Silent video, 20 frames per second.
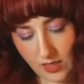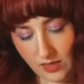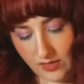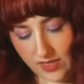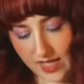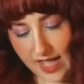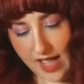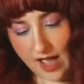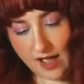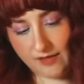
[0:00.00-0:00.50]

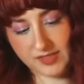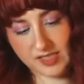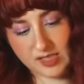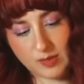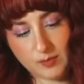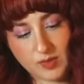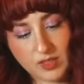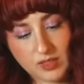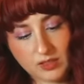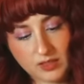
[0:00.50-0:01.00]
They have
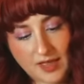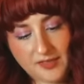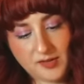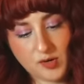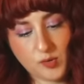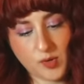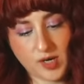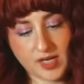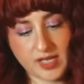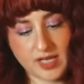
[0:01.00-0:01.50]
some
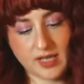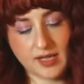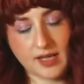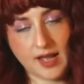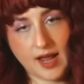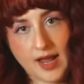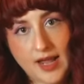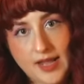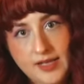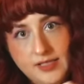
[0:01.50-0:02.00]
leather working
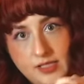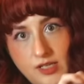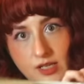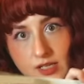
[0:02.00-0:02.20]
guides,